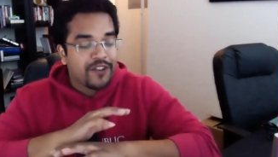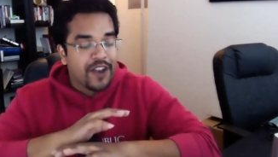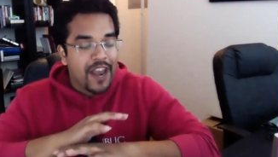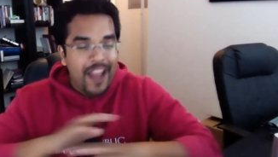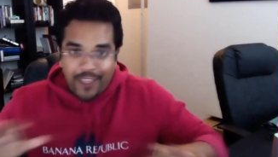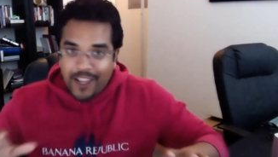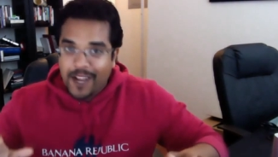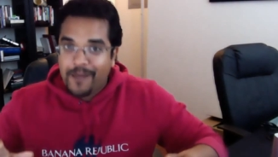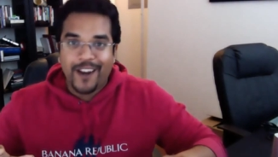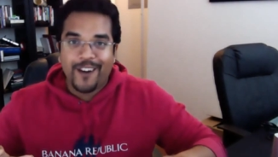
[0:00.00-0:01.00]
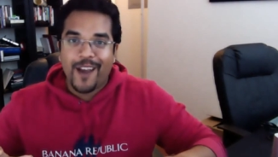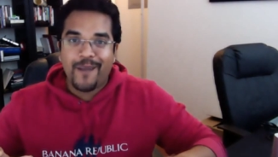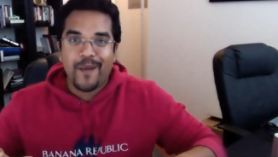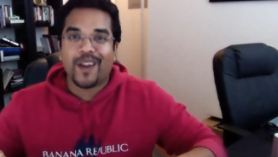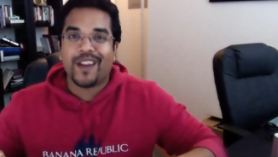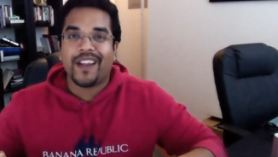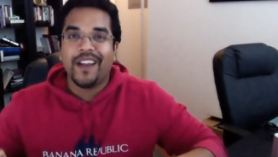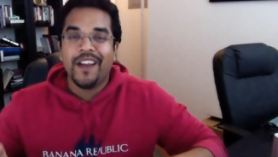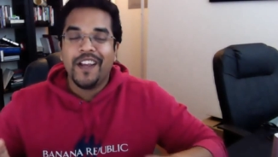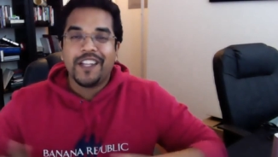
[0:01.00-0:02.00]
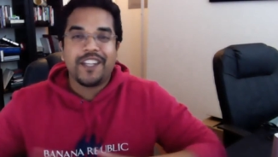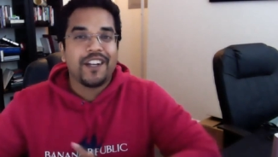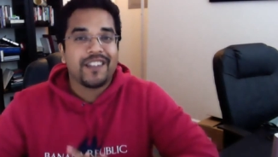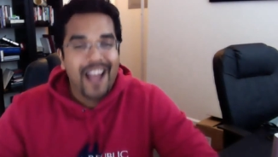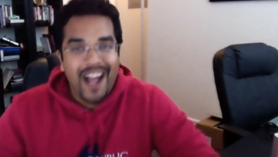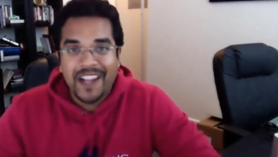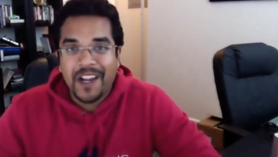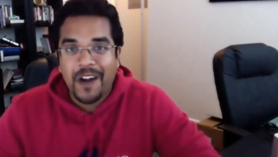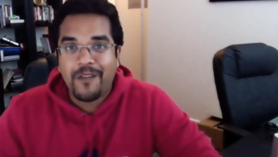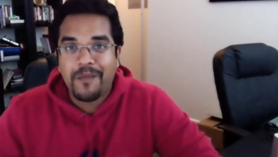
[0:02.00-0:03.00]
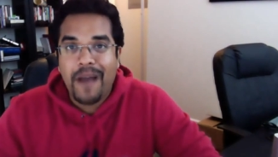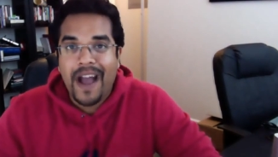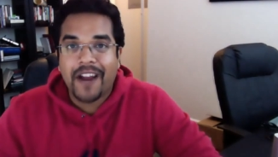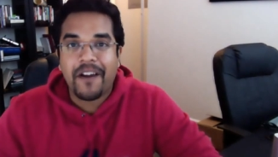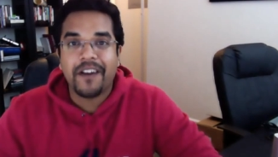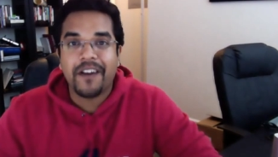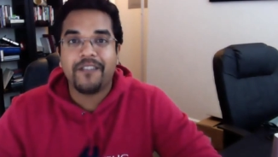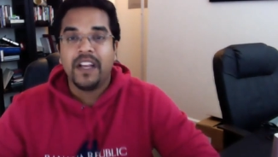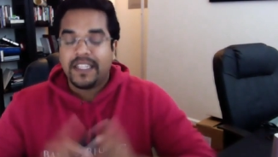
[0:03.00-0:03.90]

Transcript: nothing about internet marketing. She does not come from a background of